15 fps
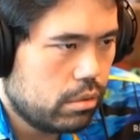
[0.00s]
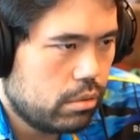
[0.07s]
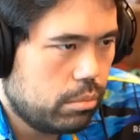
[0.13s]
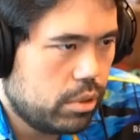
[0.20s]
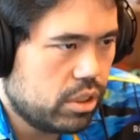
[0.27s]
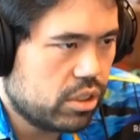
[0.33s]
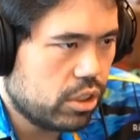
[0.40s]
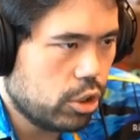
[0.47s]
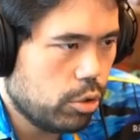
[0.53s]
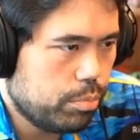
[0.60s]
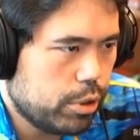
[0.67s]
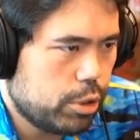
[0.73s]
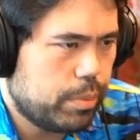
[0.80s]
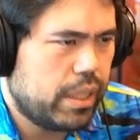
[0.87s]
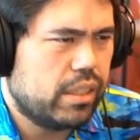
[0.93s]
He's gonna go
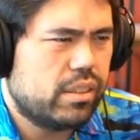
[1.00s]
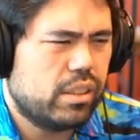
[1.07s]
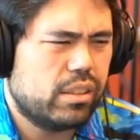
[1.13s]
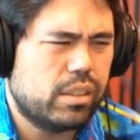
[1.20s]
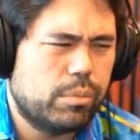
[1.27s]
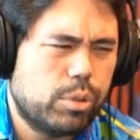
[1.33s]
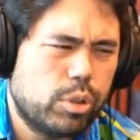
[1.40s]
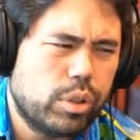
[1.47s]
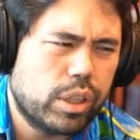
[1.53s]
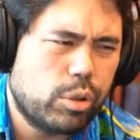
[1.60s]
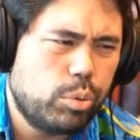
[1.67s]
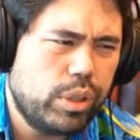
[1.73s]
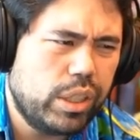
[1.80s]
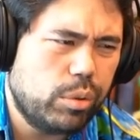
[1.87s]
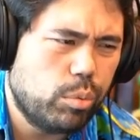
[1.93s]
bishop a6. I'm gonna go like
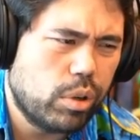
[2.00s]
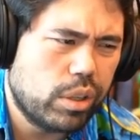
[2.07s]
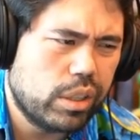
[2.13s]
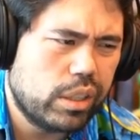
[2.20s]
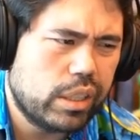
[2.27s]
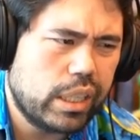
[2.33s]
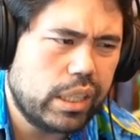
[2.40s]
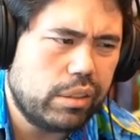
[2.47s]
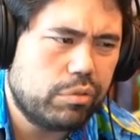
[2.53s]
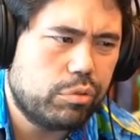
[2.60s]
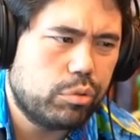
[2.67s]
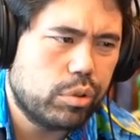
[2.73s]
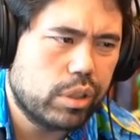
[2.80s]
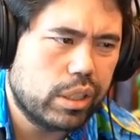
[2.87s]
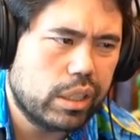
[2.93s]
queen e1 and then knight
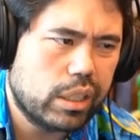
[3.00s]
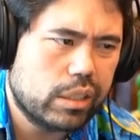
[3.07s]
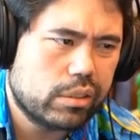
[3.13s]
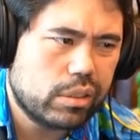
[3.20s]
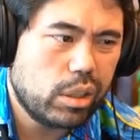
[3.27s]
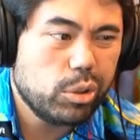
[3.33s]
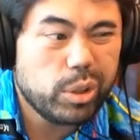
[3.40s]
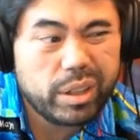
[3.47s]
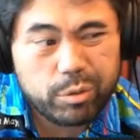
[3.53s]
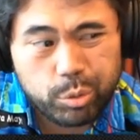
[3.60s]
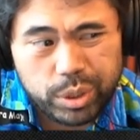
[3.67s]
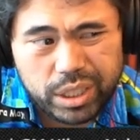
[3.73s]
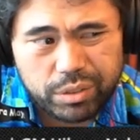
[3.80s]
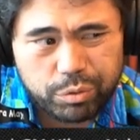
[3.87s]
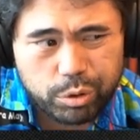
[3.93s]
e4, I guess. Although I have
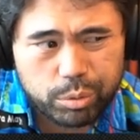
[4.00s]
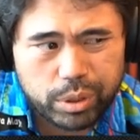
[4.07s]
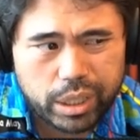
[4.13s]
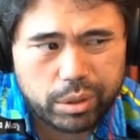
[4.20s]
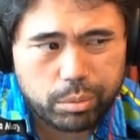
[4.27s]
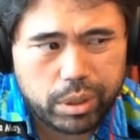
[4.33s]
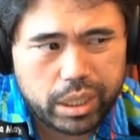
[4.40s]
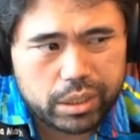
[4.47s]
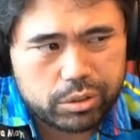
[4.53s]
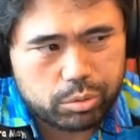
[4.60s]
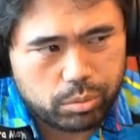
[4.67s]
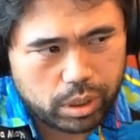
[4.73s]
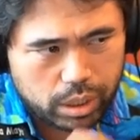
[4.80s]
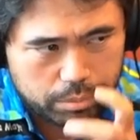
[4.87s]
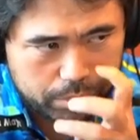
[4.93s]
queen e4 right away as
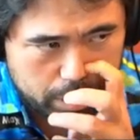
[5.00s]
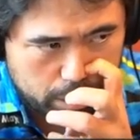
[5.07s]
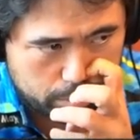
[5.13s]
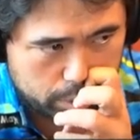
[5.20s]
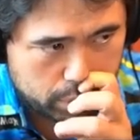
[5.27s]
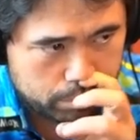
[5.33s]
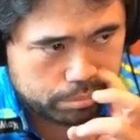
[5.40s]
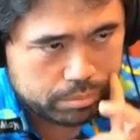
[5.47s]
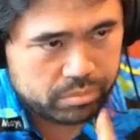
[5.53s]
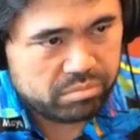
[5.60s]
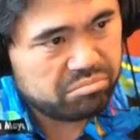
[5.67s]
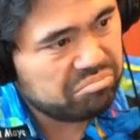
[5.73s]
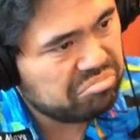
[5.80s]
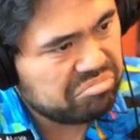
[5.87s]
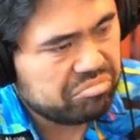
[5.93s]
well, maybe.
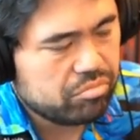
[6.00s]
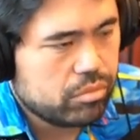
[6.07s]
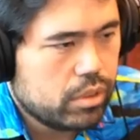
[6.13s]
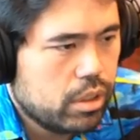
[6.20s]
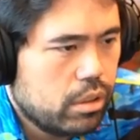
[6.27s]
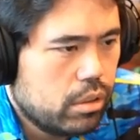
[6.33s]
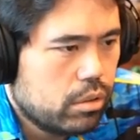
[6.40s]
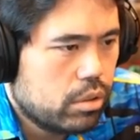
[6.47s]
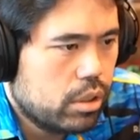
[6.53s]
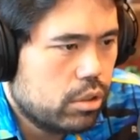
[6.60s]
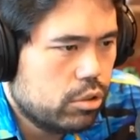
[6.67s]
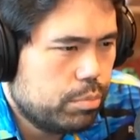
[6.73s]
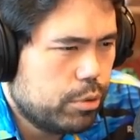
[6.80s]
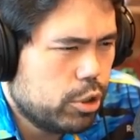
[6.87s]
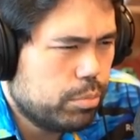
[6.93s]
He
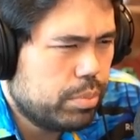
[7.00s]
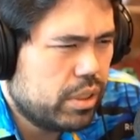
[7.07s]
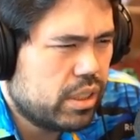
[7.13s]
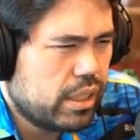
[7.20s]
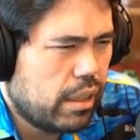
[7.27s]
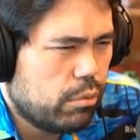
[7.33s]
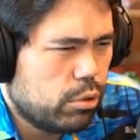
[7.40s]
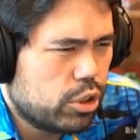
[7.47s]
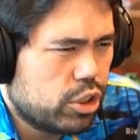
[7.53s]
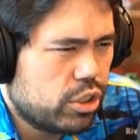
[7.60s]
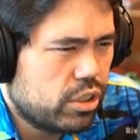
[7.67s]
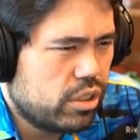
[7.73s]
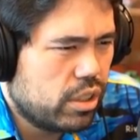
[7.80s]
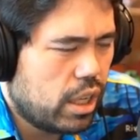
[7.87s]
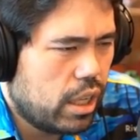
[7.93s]
goes bishop b7, which
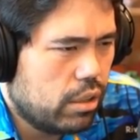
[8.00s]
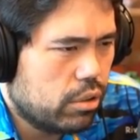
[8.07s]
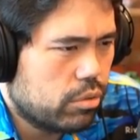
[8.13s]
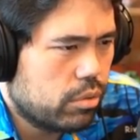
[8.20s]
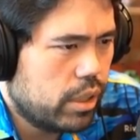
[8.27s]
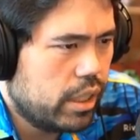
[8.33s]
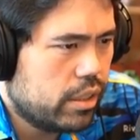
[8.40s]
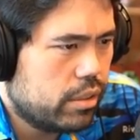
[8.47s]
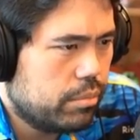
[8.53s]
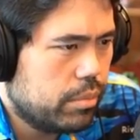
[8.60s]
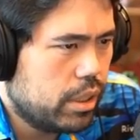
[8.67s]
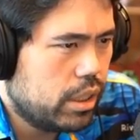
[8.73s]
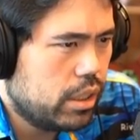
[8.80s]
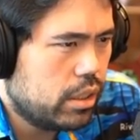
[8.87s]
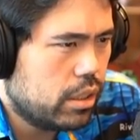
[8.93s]
does not look right to
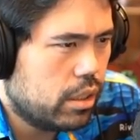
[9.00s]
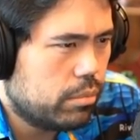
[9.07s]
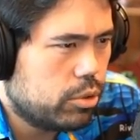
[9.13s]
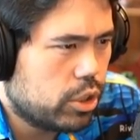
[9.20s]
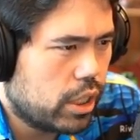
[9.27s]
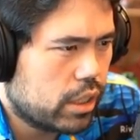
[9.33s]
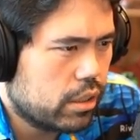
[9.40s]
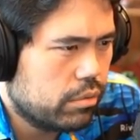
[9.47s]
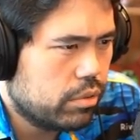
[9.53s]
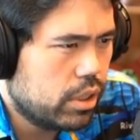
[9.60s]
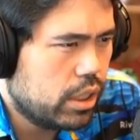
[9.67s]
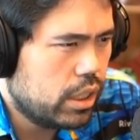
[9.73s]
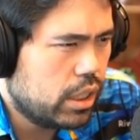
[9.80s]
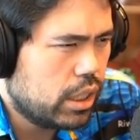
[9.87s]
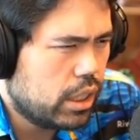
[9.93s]
me
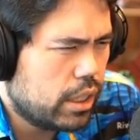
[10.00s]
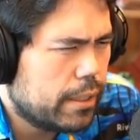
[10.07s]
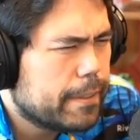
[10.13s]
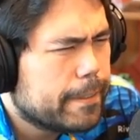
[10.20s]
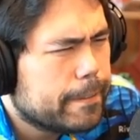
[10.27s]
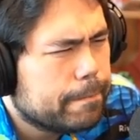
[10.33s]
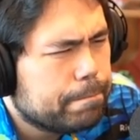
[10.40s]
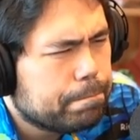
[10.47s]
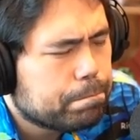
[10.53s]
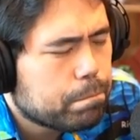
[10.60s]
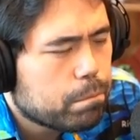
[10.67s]
objectively. Um,